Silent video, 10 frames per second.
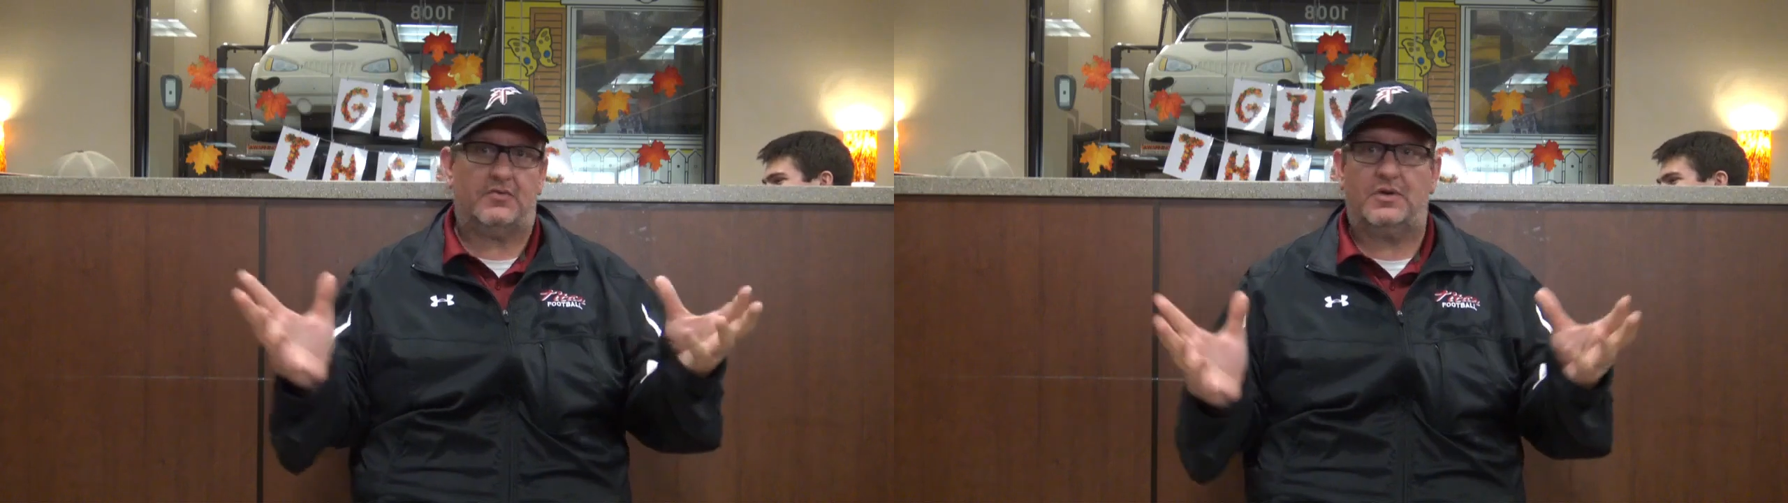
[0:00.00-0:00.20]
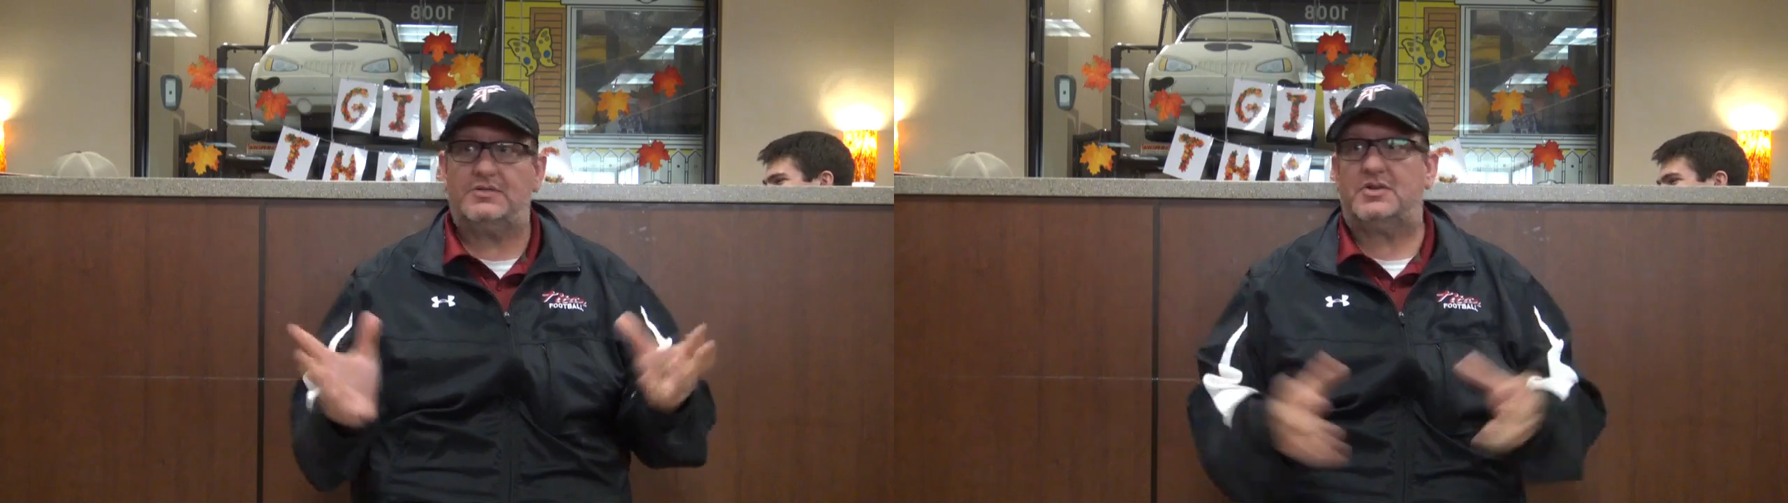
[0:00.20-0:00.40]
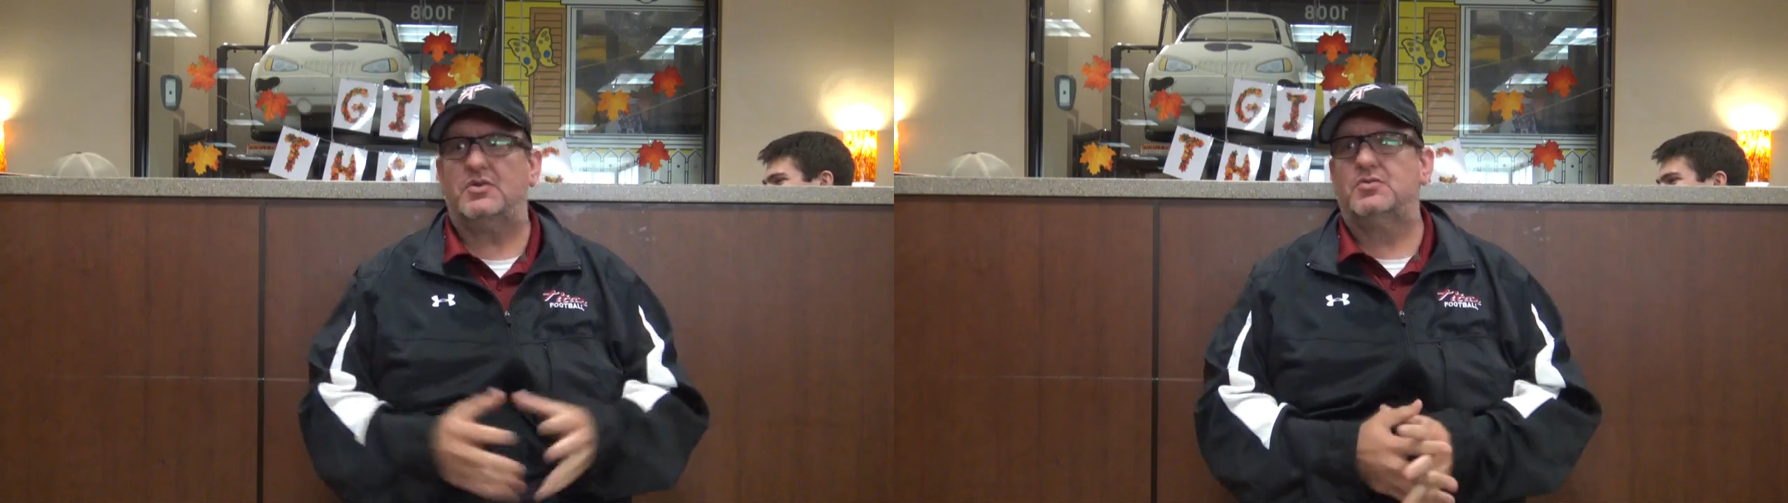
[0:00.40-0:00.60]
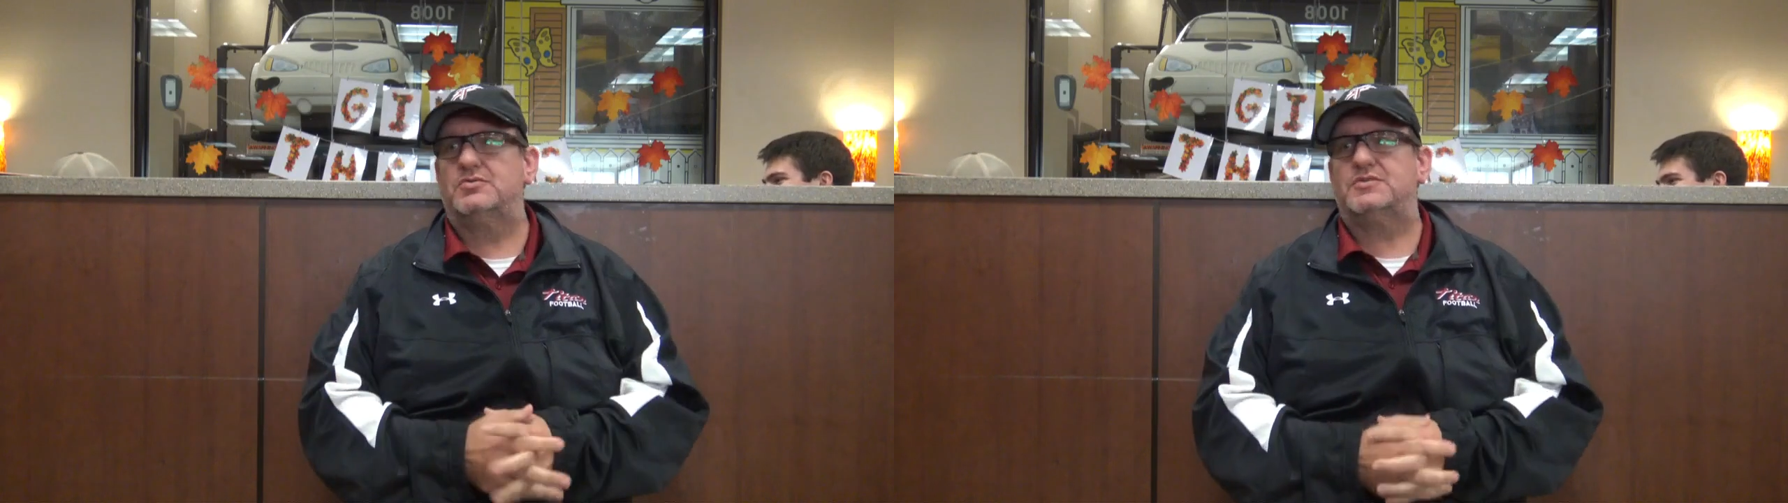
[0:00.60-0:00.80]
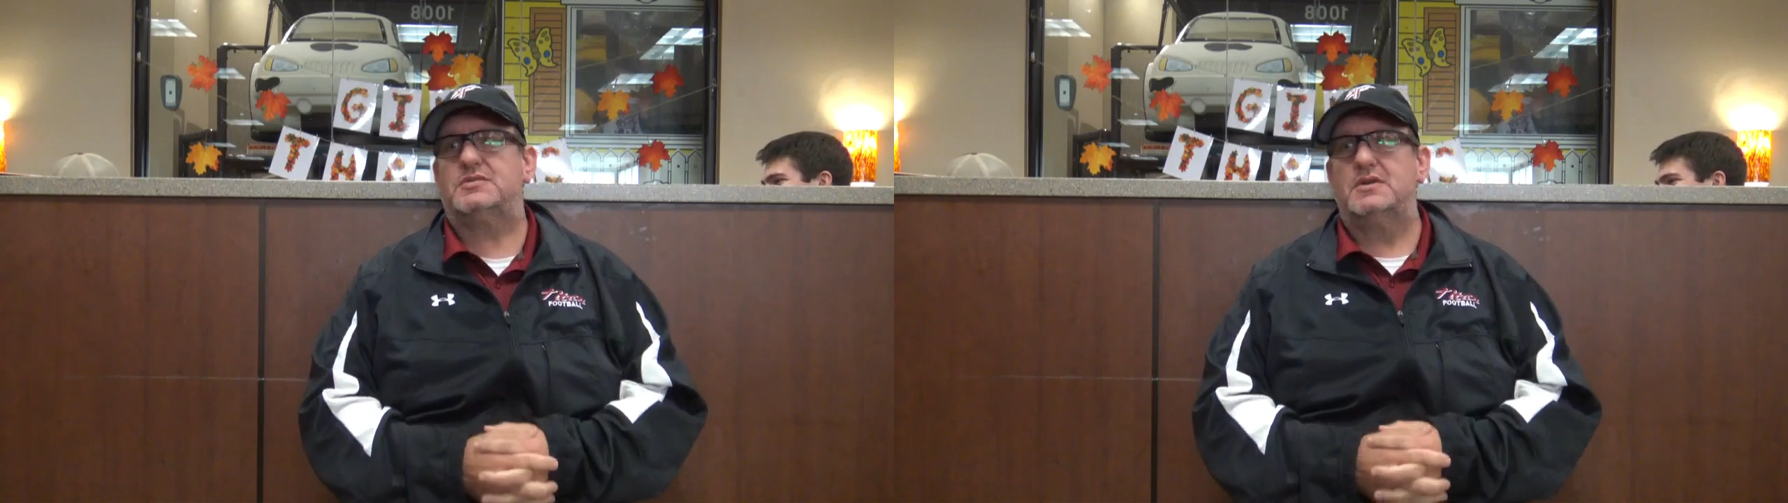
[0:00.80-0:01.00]
three
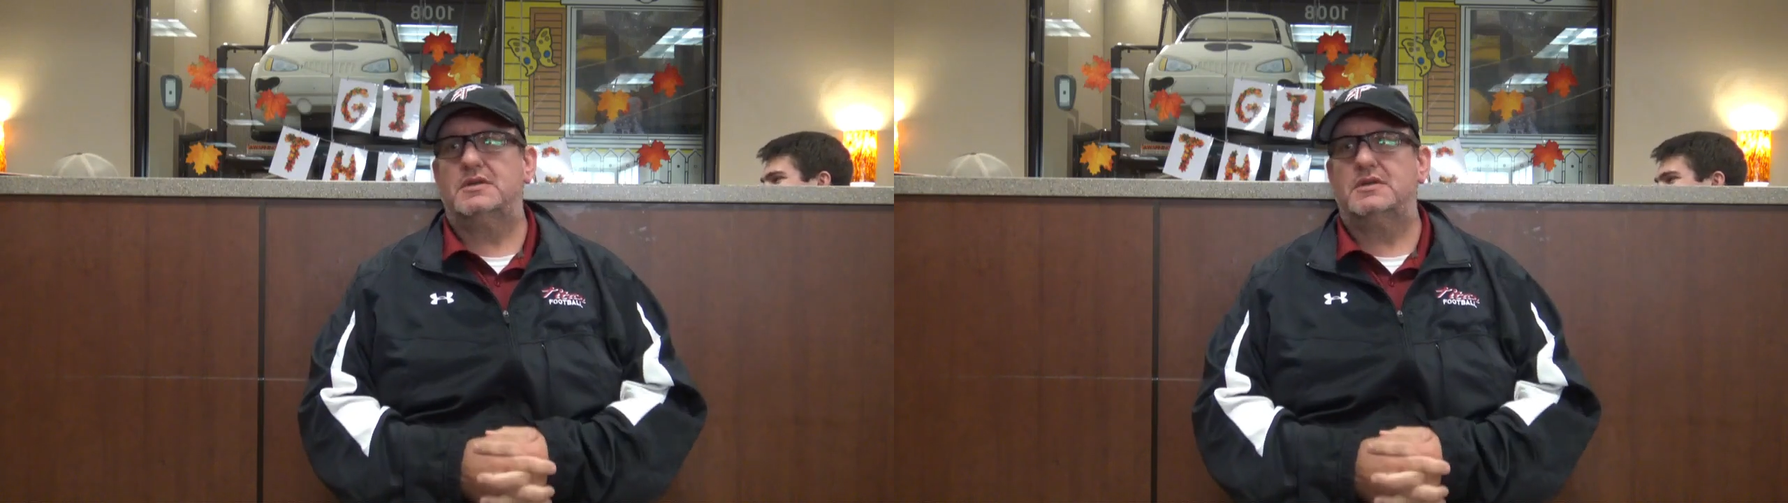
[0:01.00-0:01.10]
schools